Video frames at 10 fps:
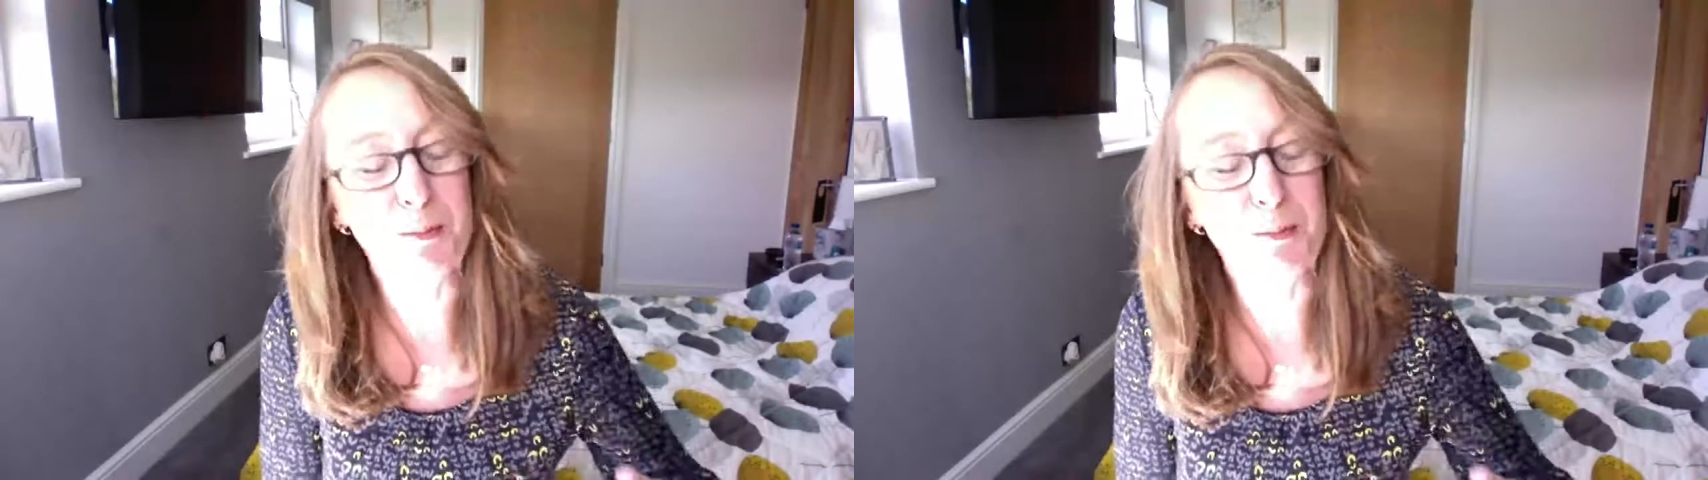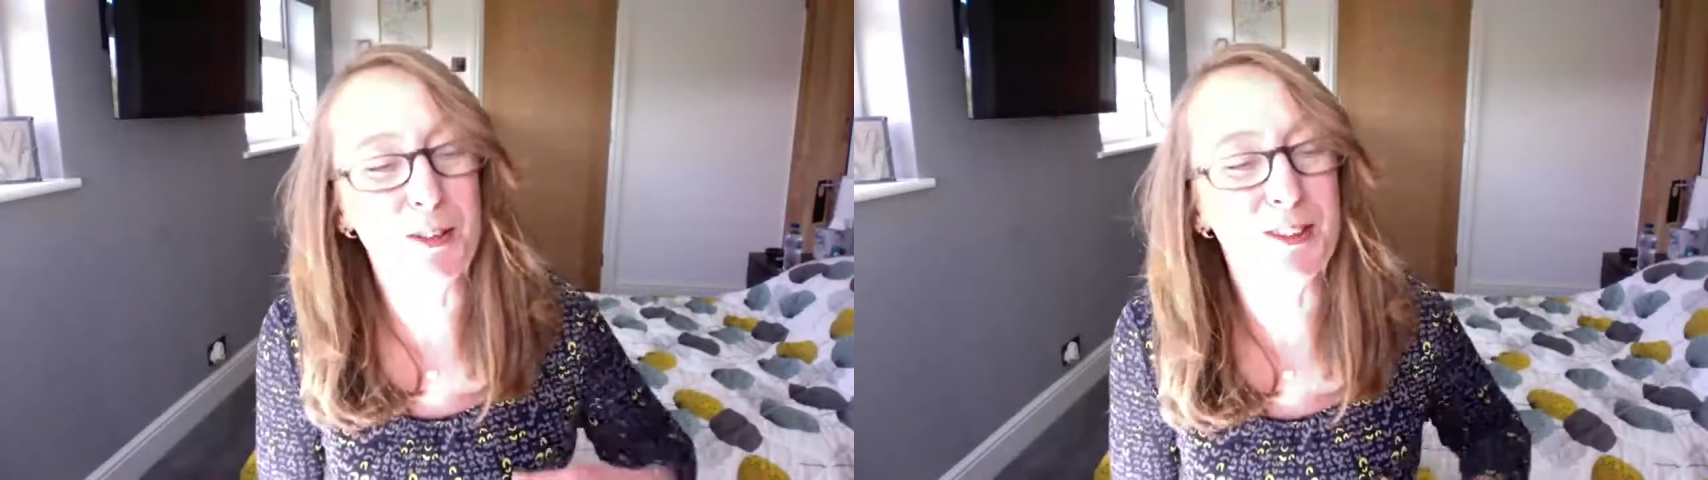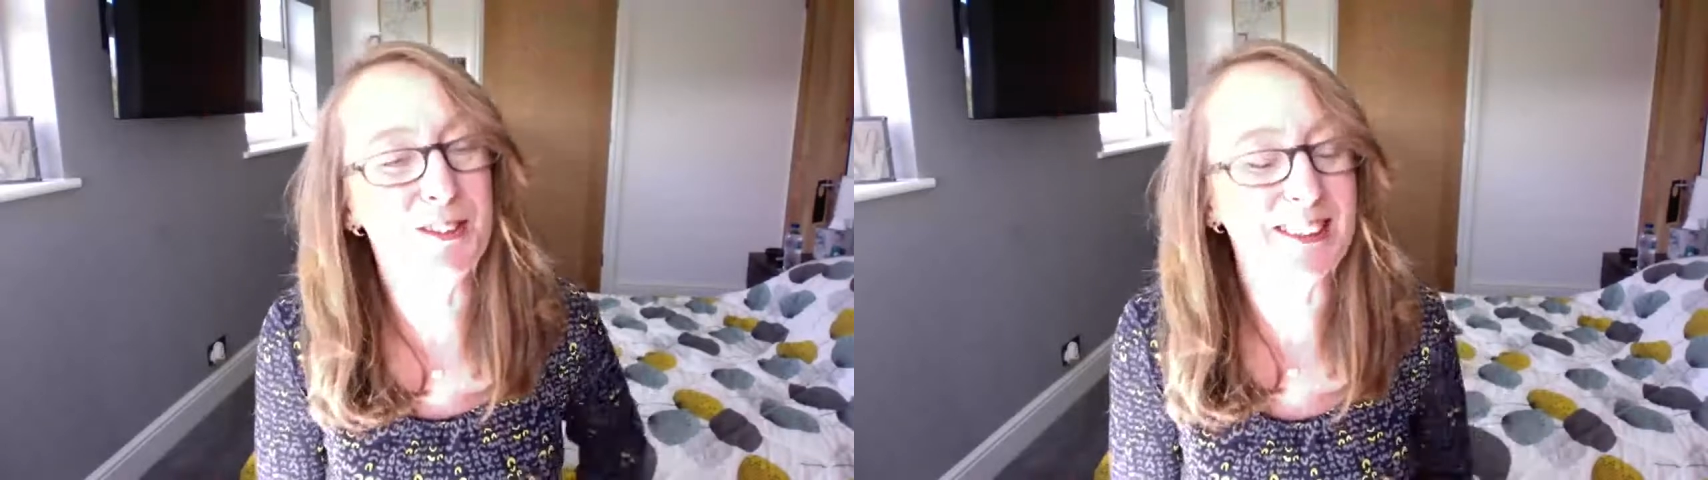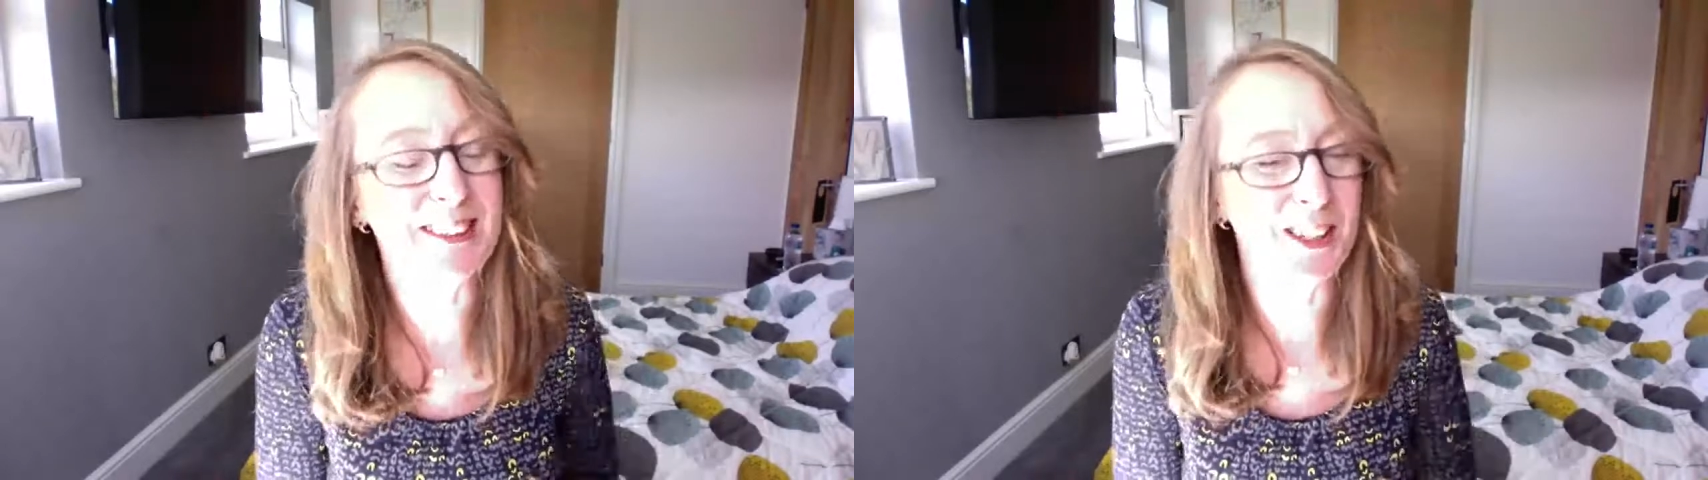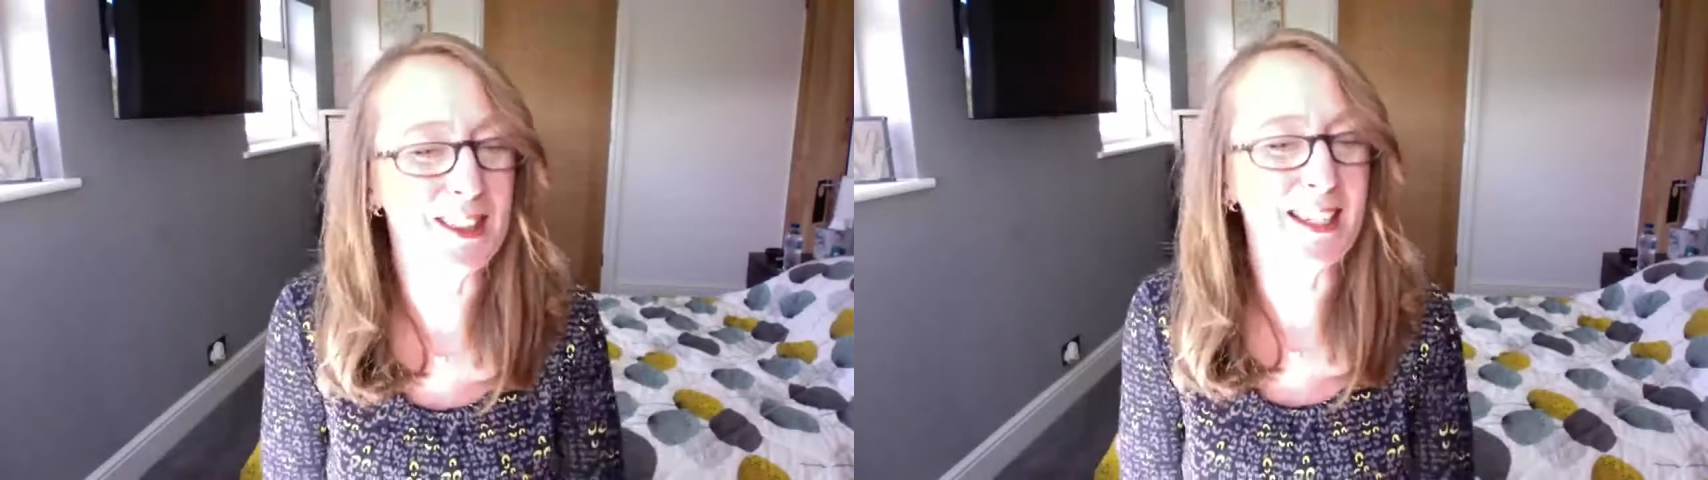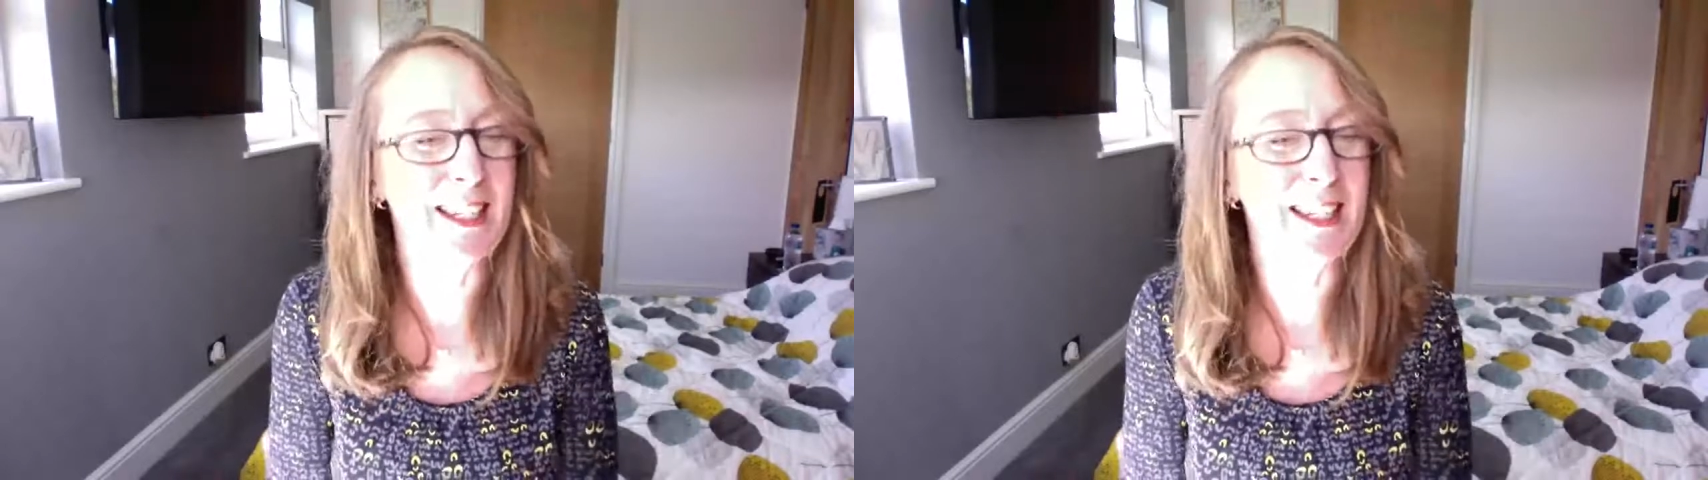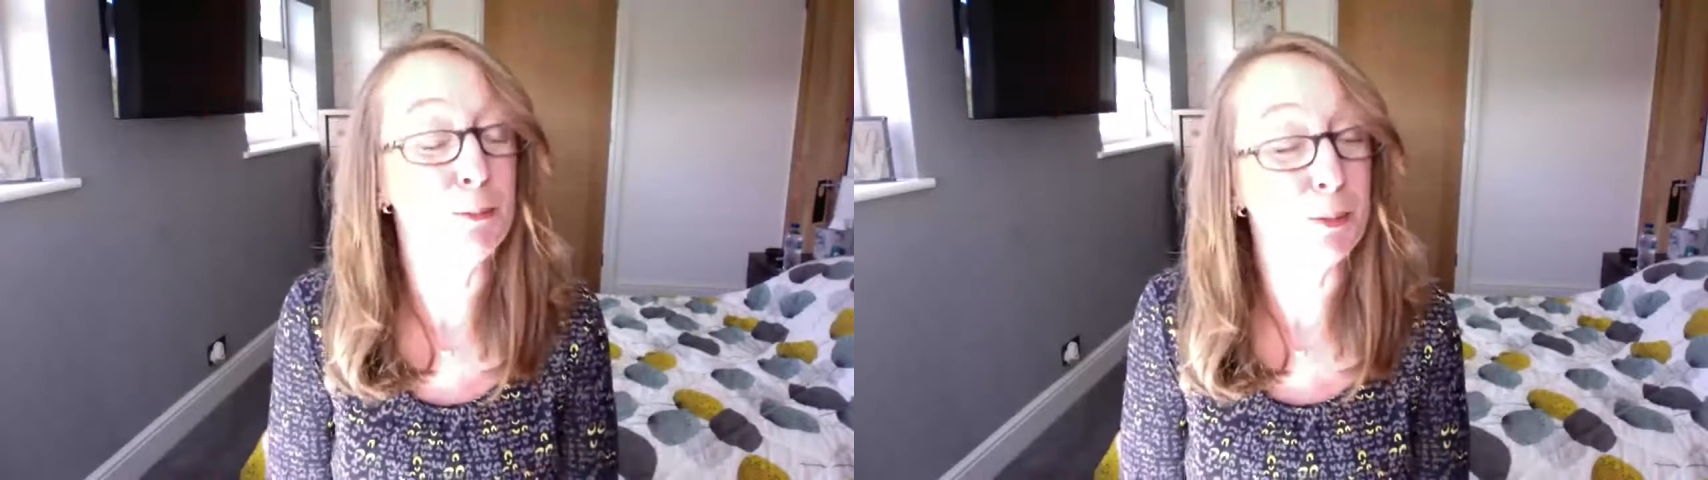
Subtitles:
move into design thinking,